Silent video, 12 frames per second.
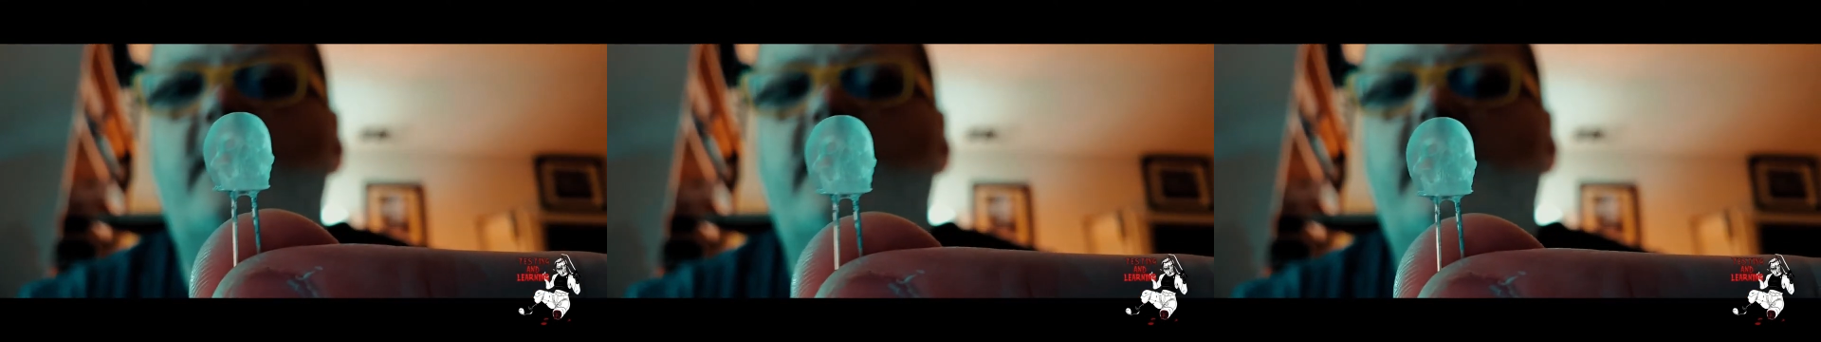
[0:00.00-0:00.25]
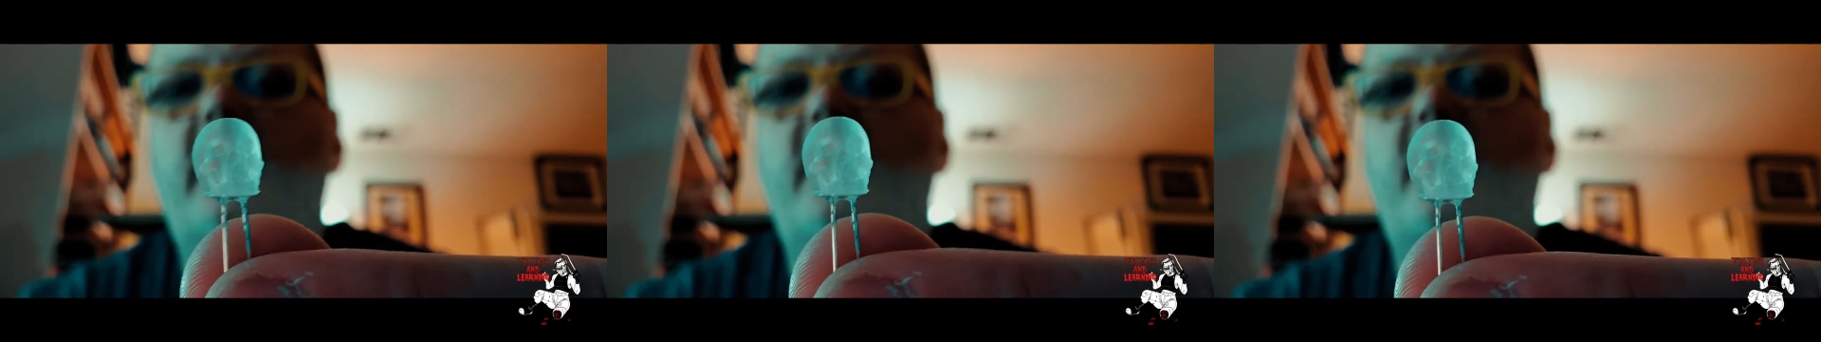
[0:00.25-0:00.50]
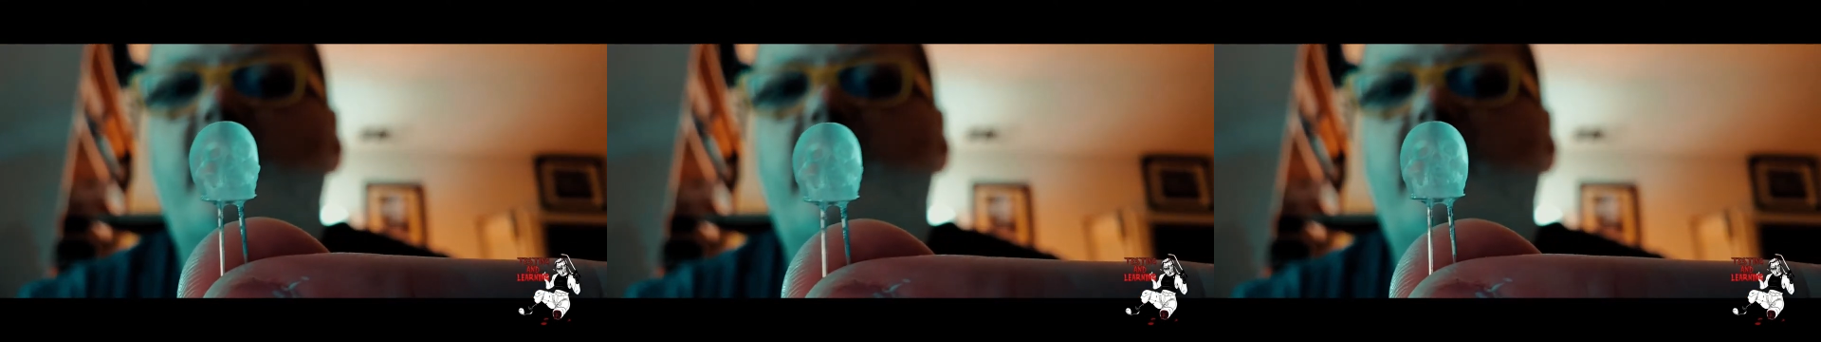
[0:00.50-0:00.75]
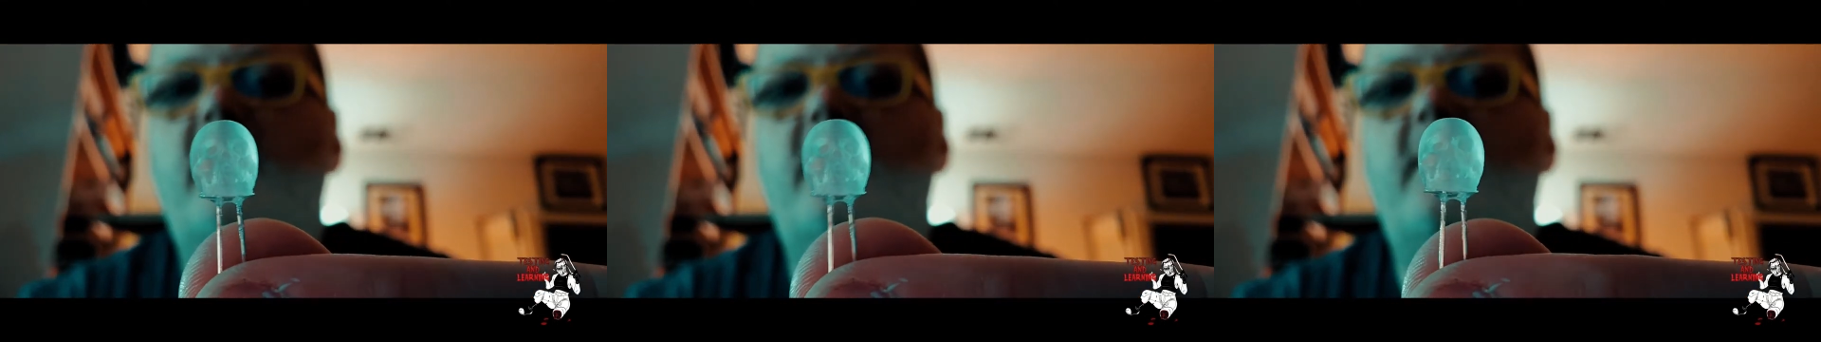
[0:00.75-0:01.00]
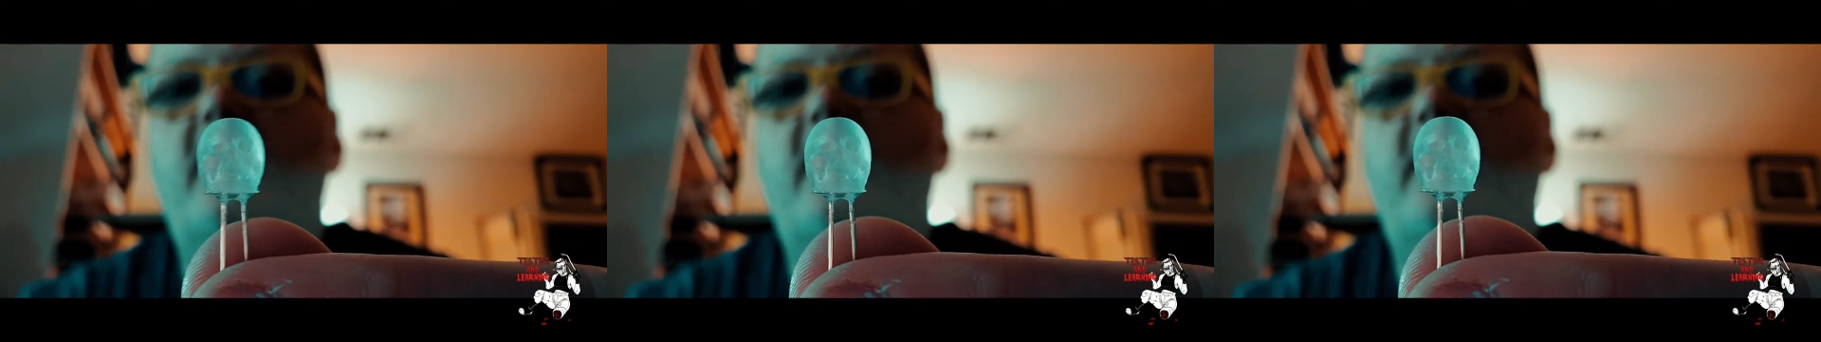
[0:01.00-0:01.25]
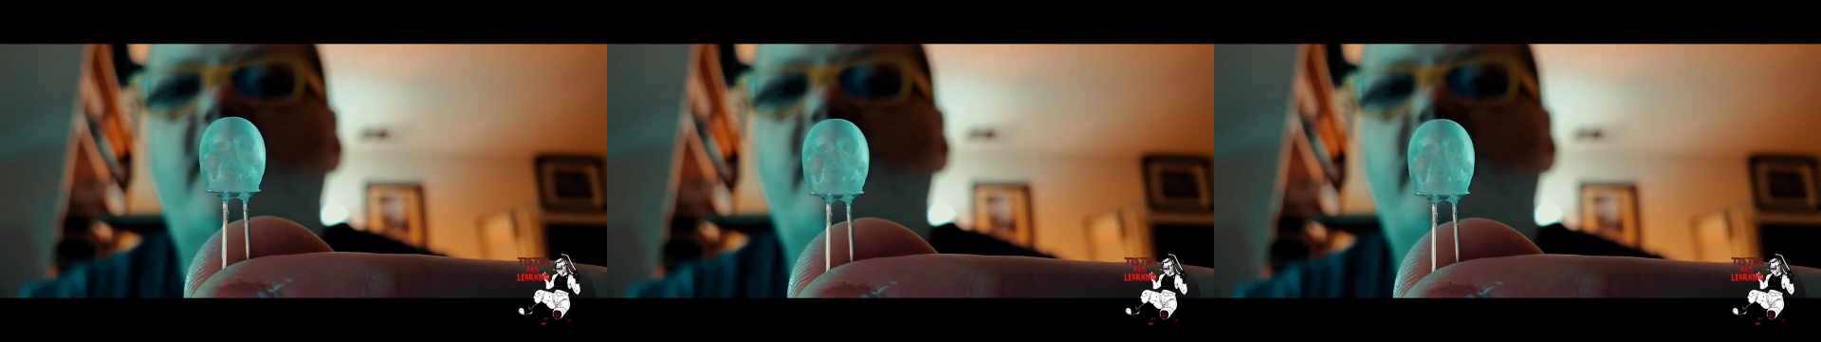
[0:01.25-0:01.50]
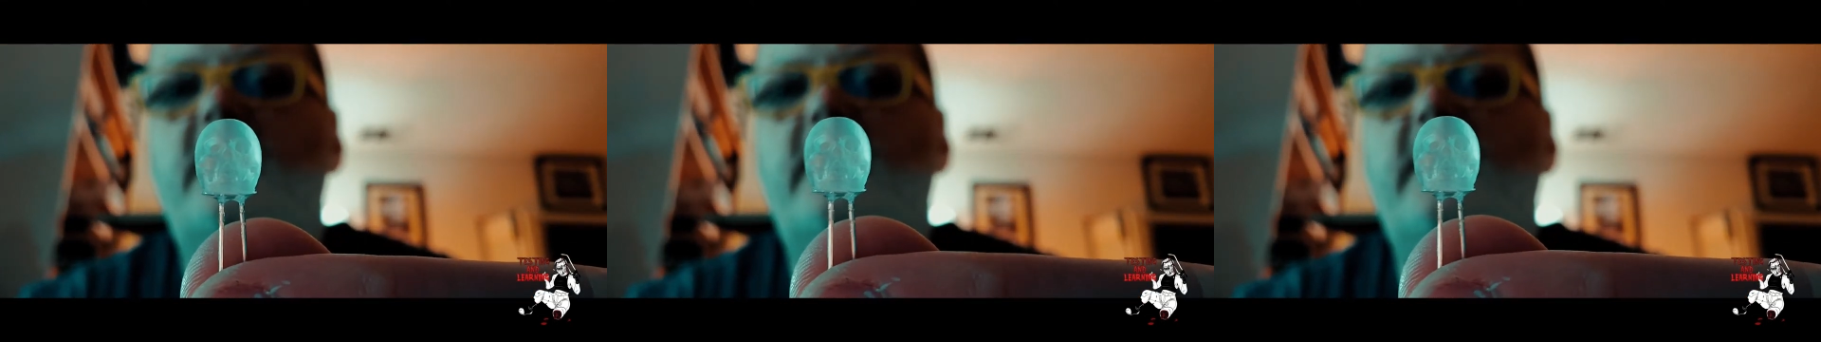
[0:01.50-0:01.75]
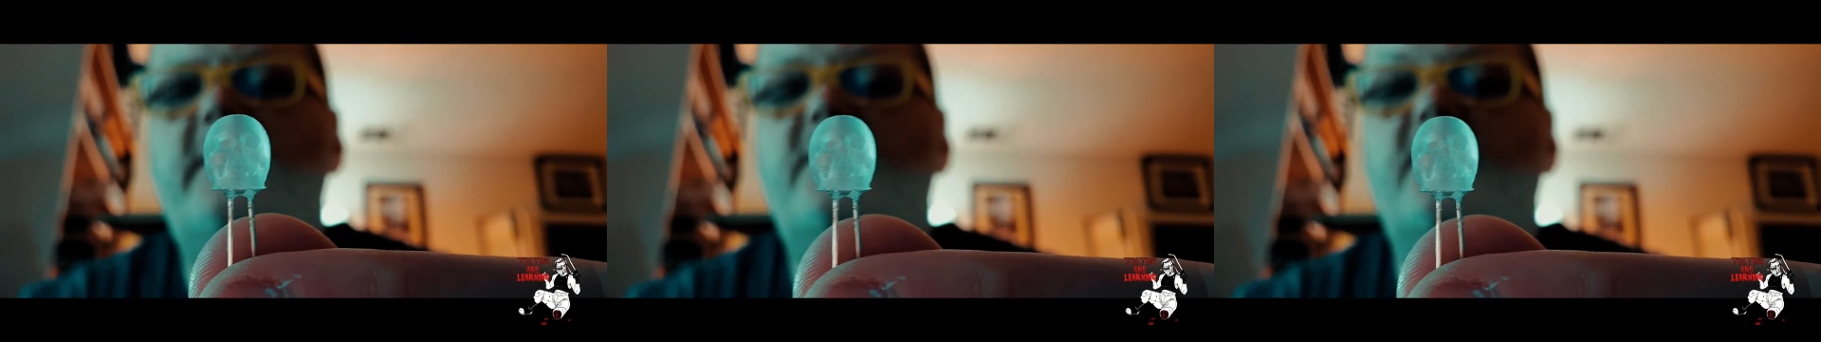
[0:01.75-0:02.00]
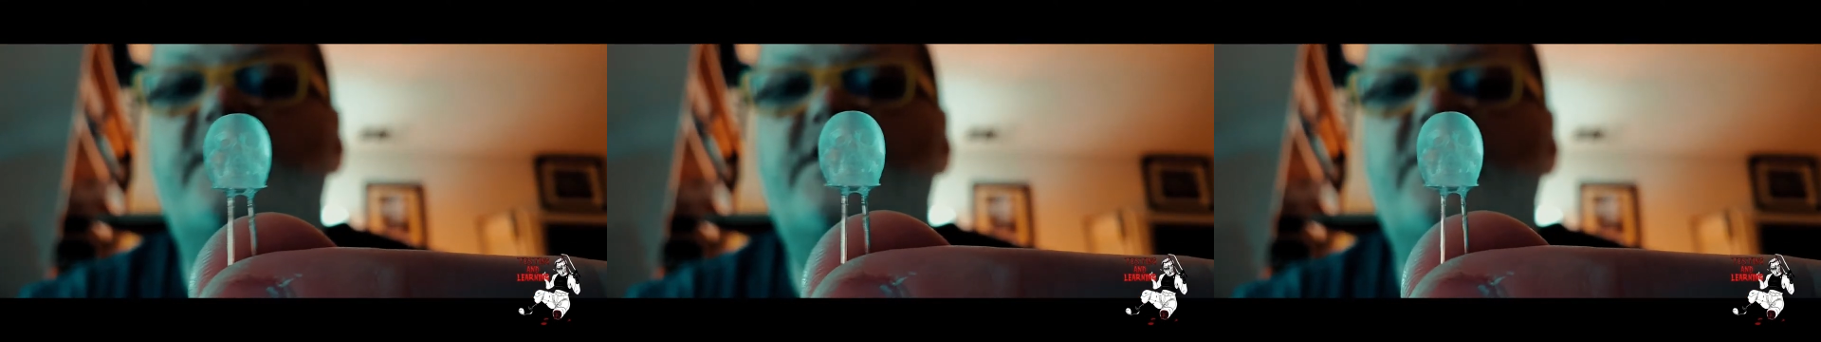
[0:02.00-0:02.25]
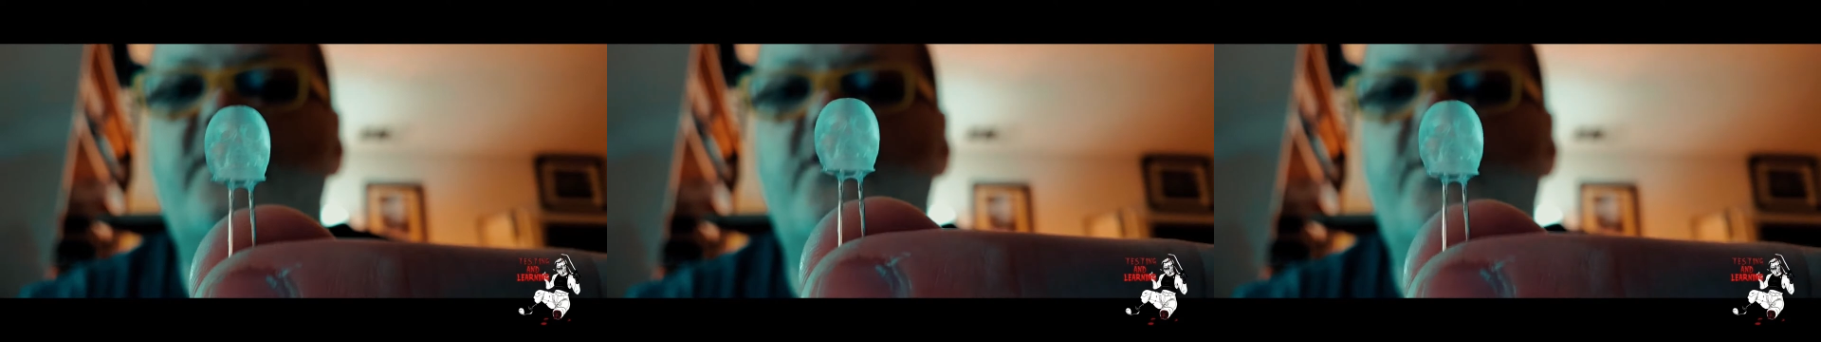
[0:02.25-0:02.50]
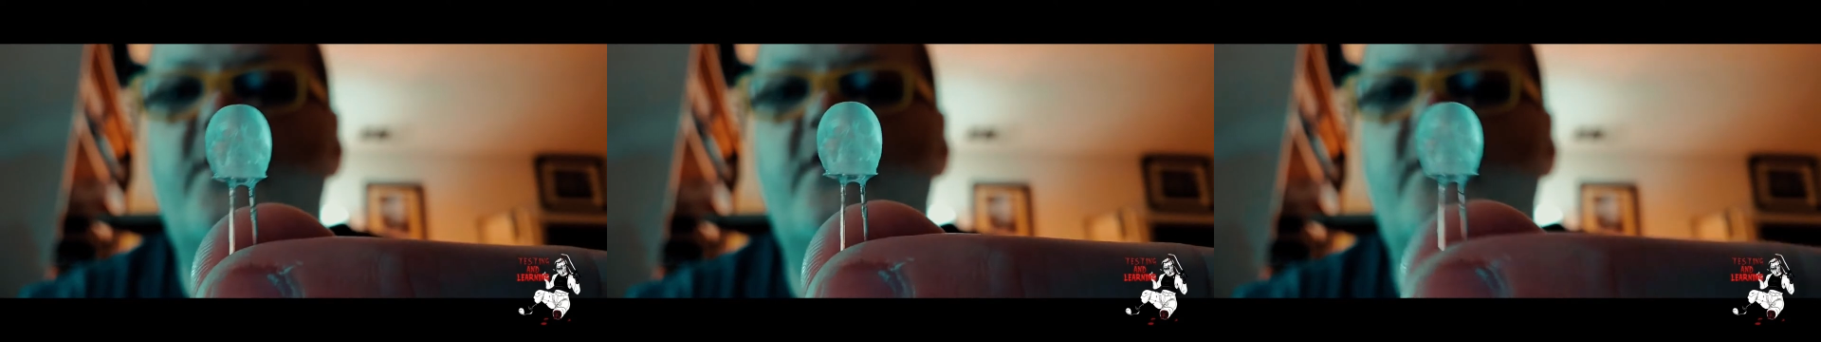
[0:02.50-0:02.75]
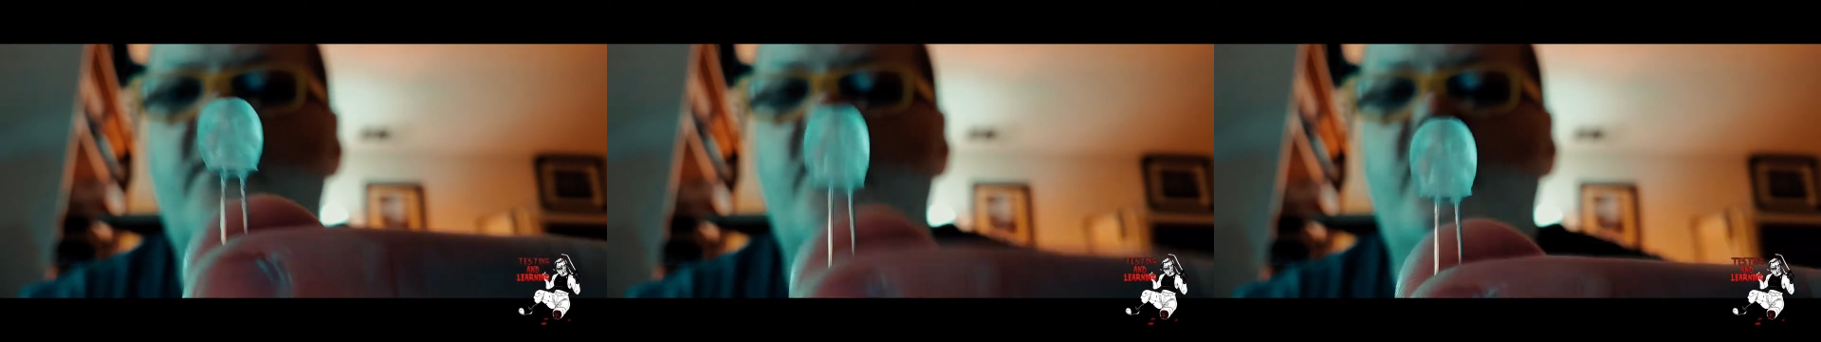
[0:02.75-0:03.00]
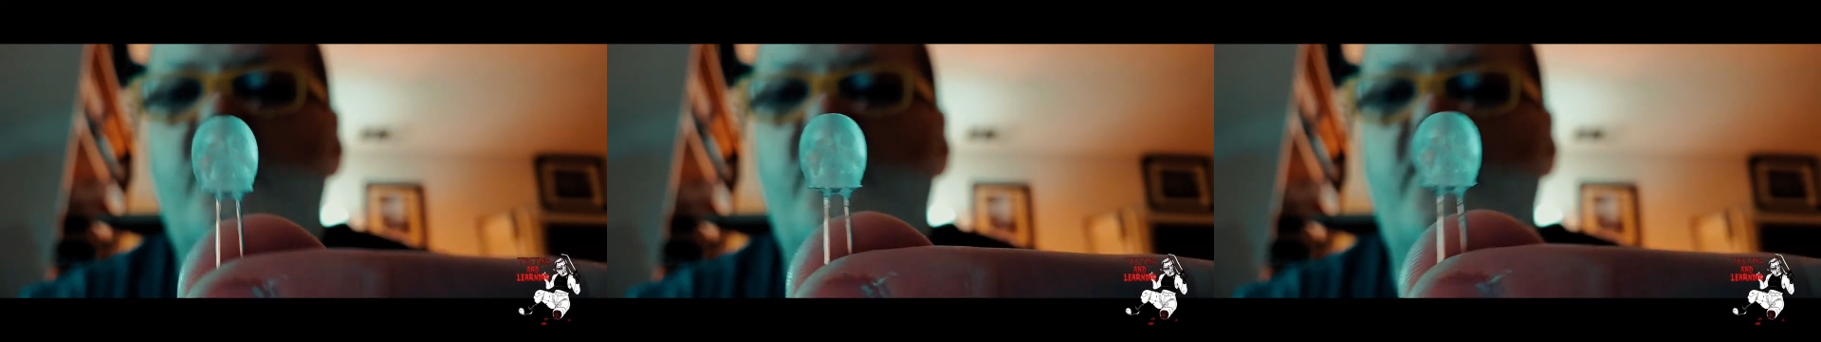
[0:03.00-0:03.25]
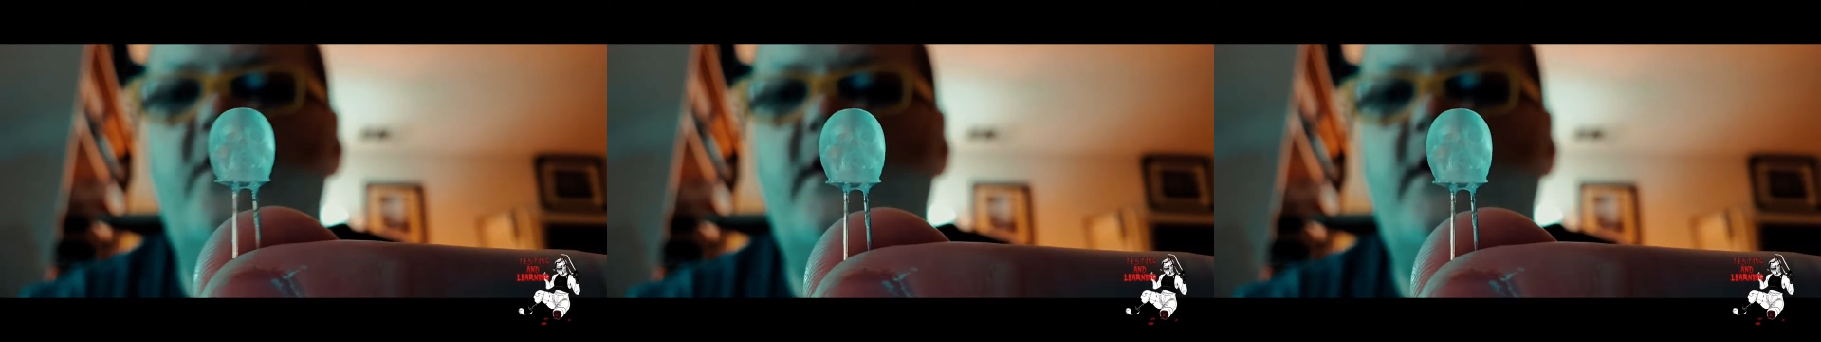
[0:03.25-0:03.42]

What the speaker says: [unreadable: no face in view]